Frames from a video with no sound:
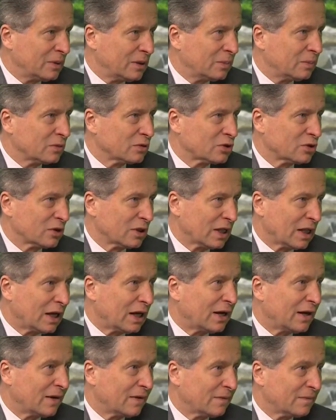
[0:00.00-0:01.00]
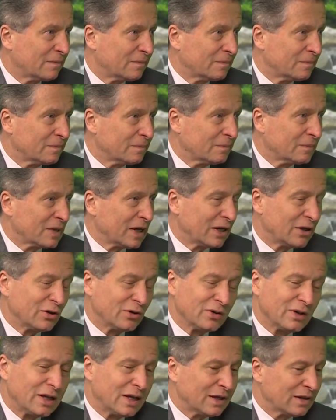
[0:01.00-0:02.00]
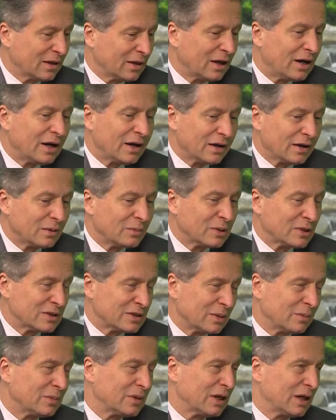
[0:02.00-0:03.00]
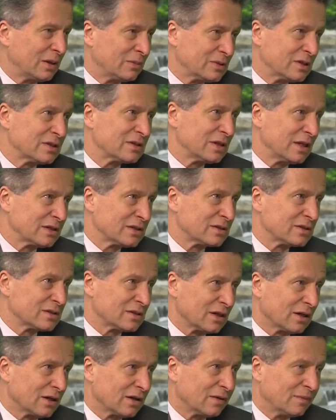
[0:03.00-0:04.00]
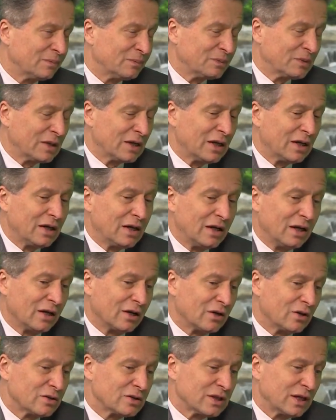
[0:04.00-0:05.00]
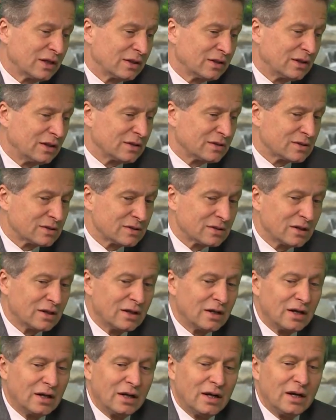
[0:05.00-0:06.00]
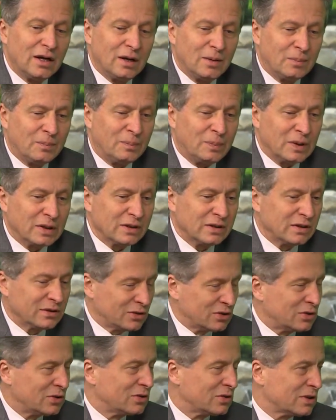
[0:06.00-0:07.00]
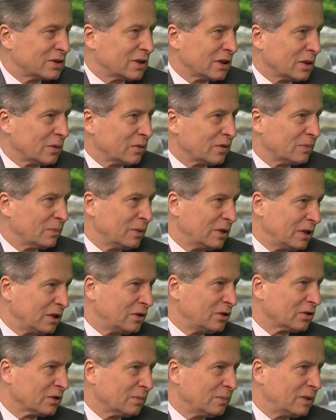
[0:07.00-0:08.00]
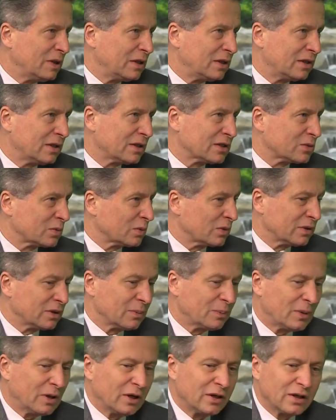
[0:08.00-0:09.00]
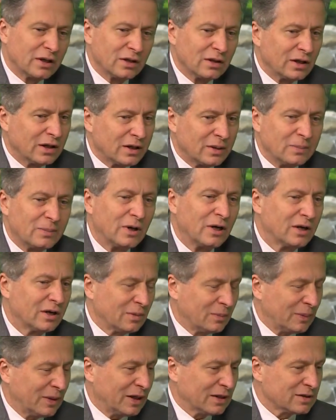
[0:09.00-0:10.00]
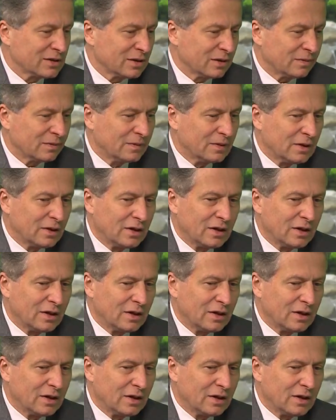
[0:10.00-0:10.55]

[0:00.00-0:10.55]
that people should lie. I don't like lying, but sometimes it's necessary. Goes like this. Billy and Susie are with me. You're meeting us. We're in the parking lot at Market Basket.